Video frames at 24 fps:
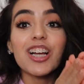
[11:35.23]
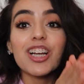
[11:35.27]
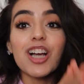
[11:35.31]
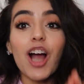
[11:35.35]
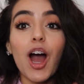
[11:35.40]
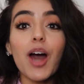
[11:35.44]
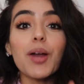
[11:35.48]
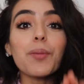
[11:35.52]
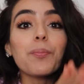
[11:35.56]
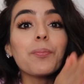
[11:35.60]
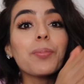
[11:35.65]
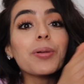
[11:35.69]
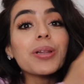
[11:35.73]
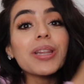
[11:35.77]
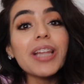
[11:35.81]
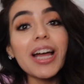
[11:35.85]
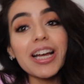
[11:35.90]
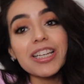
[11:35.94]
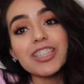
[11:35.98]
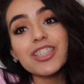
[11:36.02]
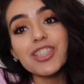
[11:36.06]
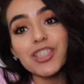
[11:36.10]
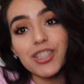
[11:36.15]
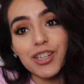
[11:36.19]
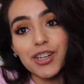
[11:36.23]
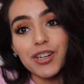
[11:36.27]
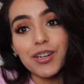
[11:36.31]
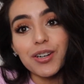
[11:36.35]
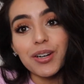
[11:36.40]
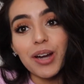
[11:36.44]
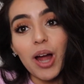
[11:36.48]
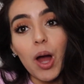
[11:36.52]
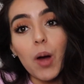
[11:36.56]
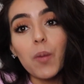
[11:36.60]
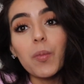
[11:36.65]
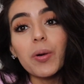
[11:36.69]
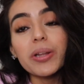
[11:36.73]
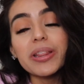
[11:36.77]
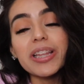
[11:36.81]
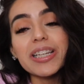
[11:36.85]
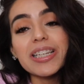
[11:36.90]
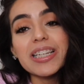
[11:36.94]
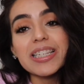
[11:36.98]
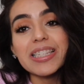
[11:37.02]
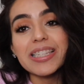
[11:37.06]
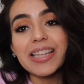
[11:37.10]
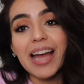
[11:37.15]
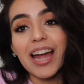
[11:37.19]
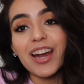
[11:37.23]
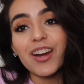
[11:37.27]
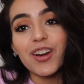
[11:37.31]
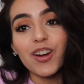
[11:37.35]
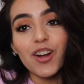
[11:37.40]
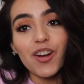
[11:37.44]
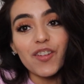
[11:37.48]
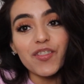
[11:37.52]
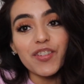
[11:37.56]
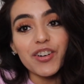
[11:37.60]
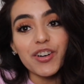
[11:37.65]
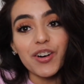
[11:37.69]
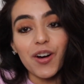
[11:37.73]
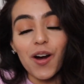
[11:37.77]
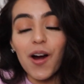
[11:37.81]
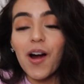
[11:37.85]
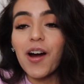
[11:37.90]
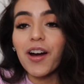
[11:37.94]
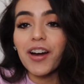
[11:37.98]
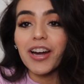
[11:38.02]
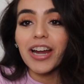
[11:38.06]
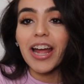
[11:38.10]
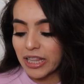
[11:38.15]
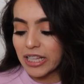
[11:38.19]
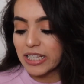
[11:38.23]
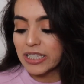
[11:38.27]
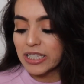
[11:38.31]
God blessed her with the desire of her heart.